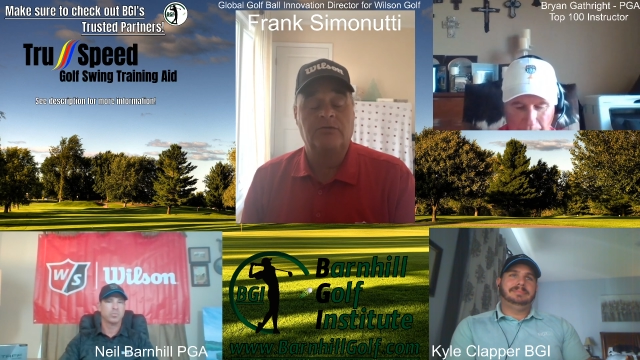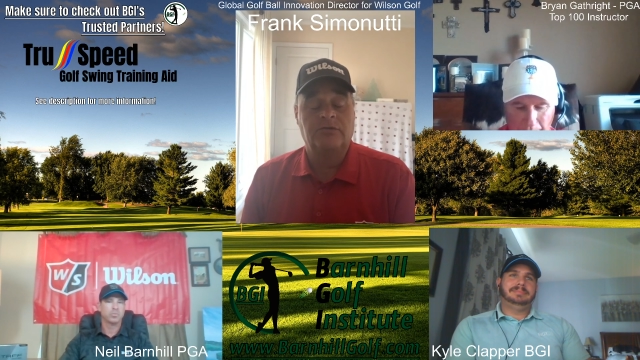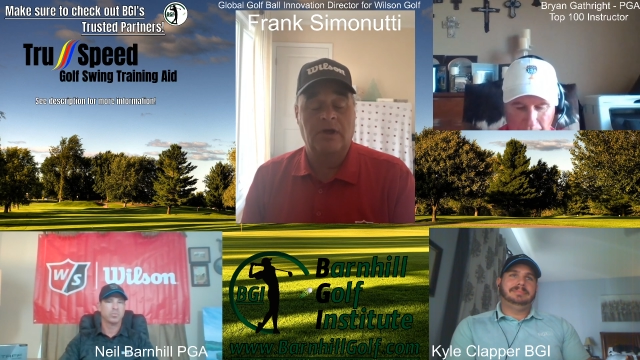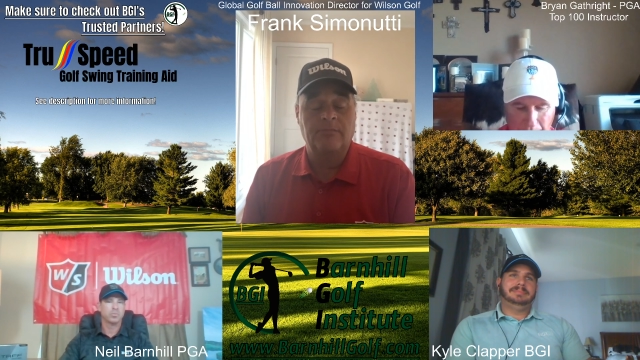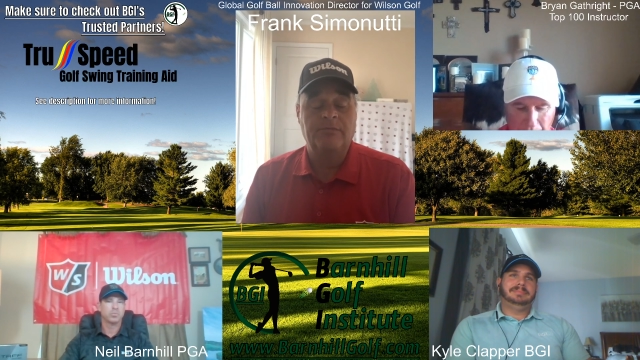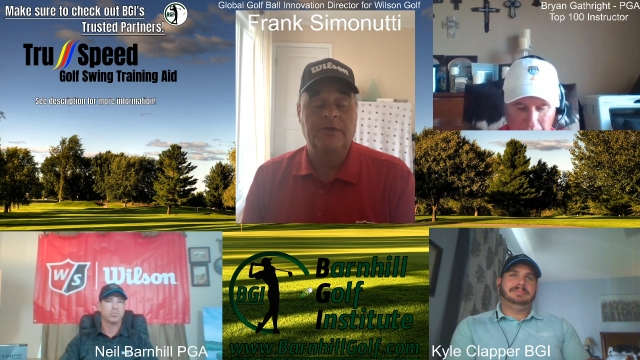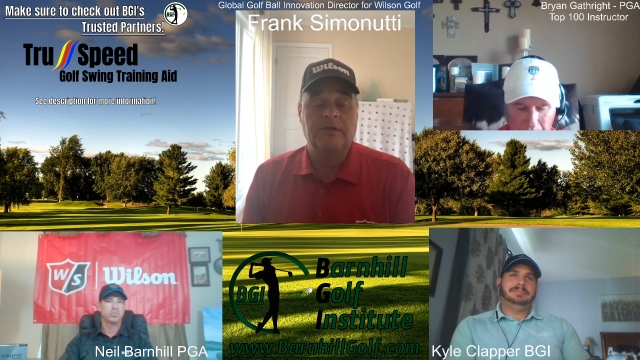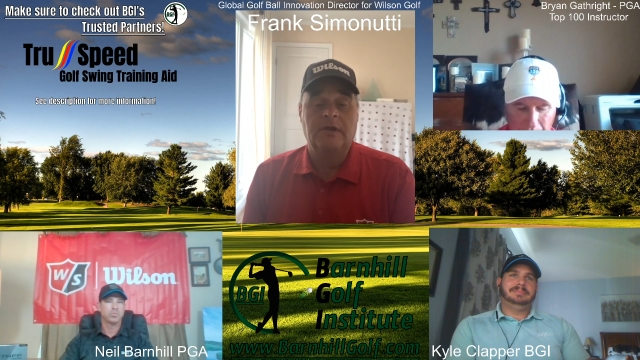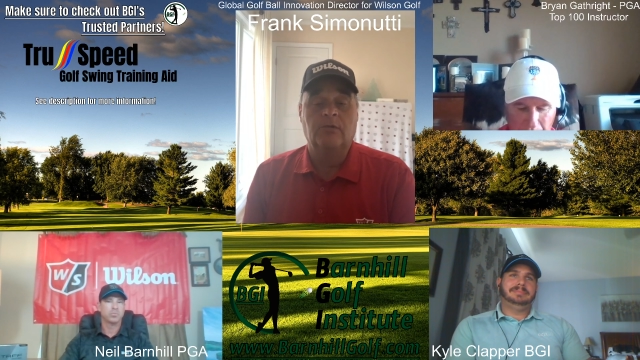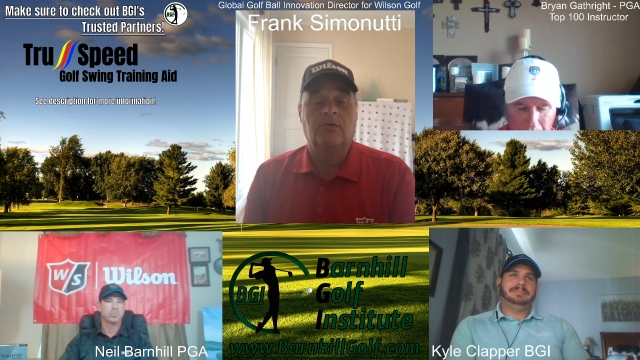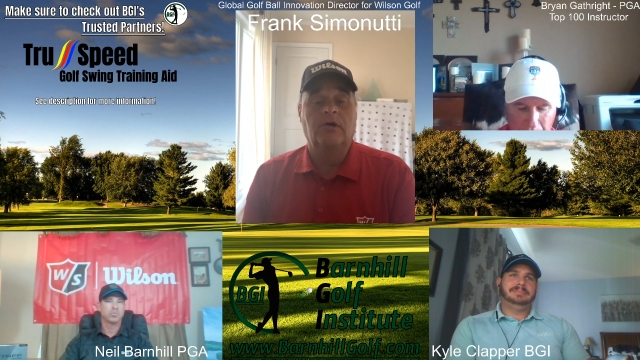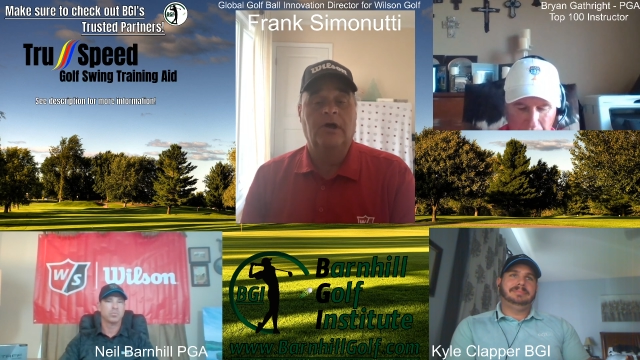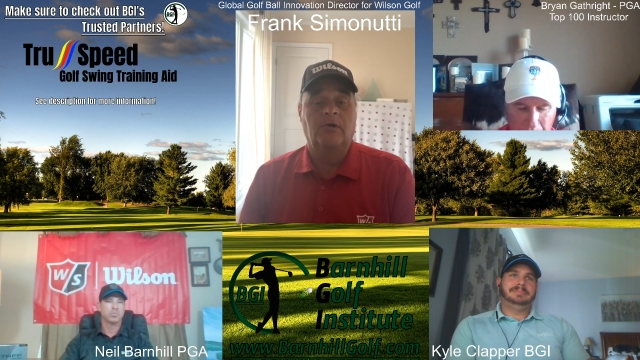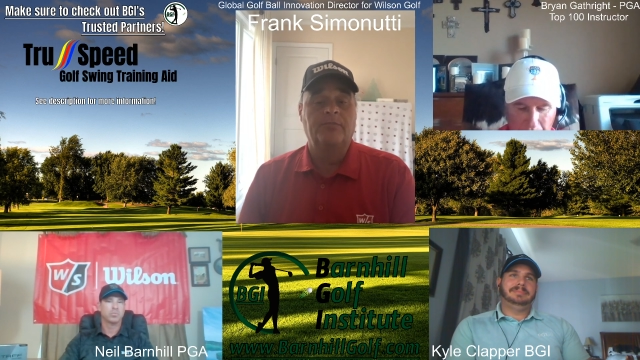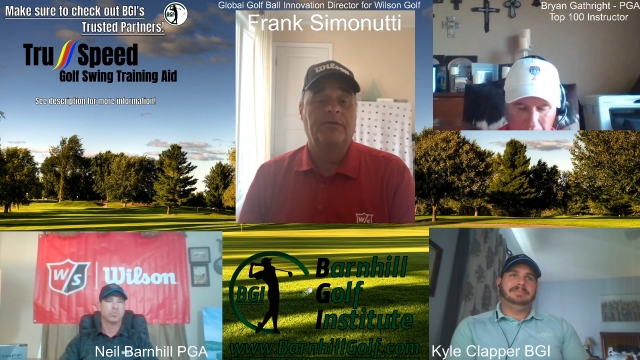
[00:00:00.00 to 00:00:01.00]
something that
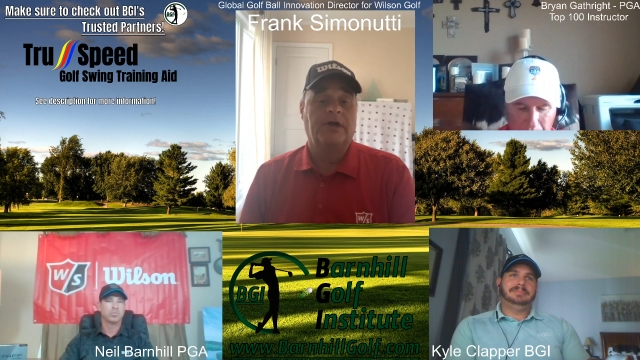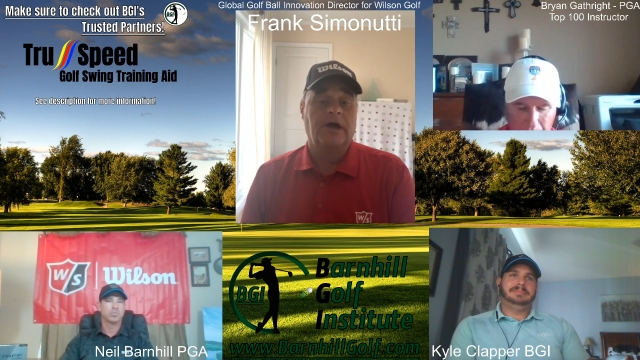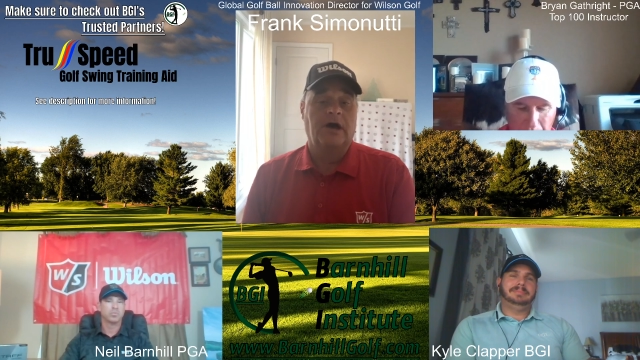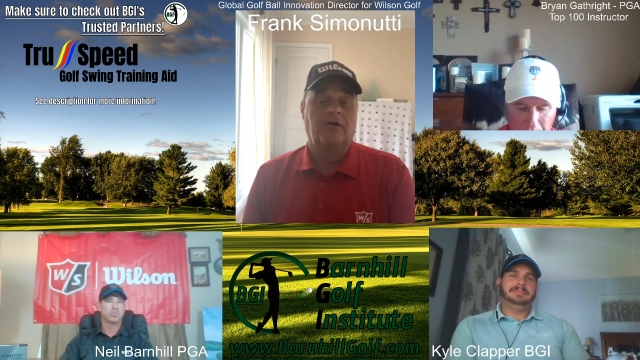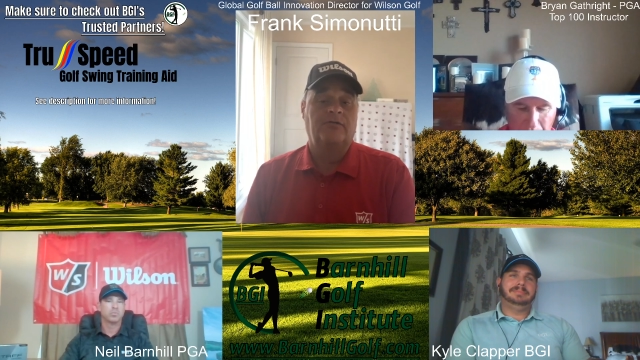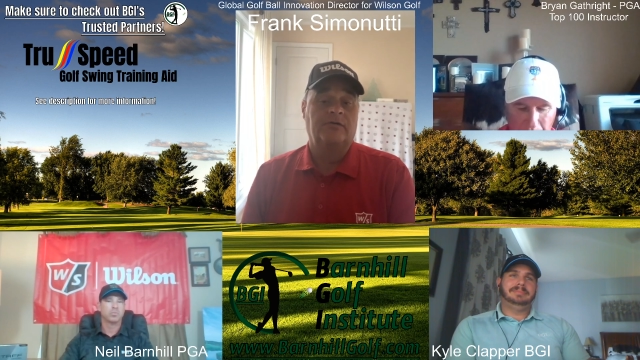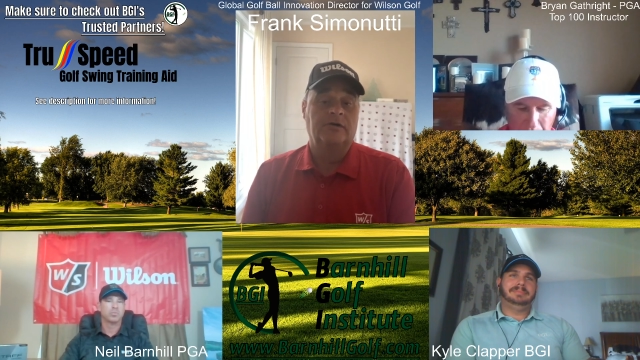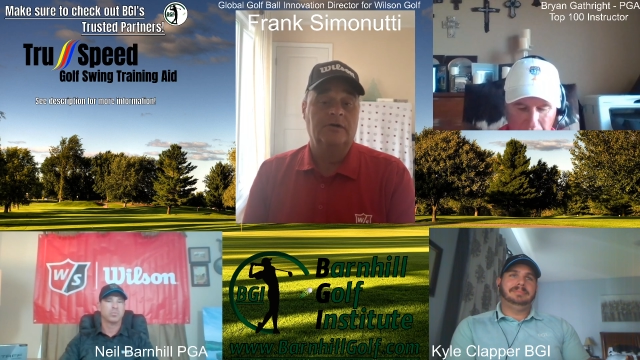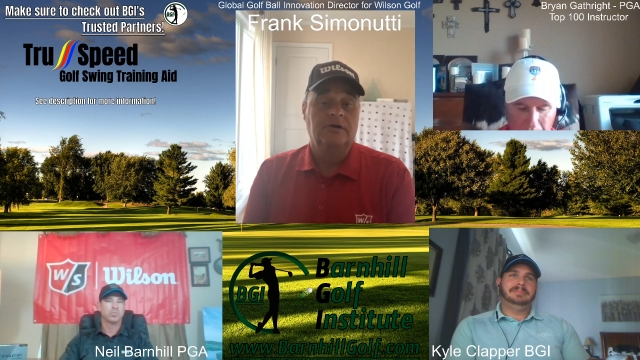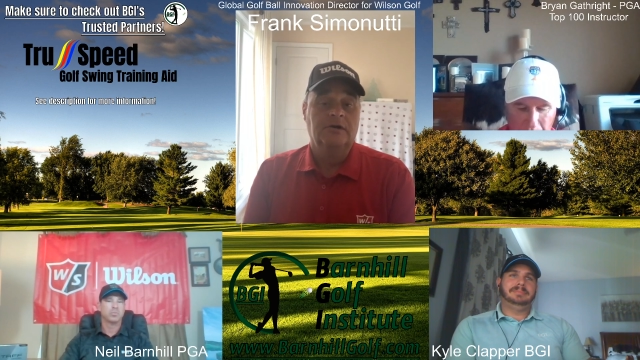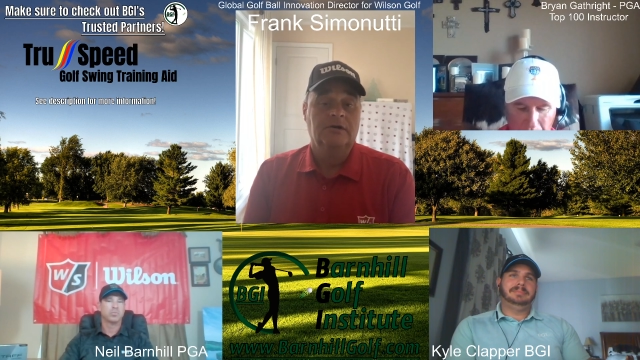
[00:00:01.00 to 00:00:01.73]
will help the golfer.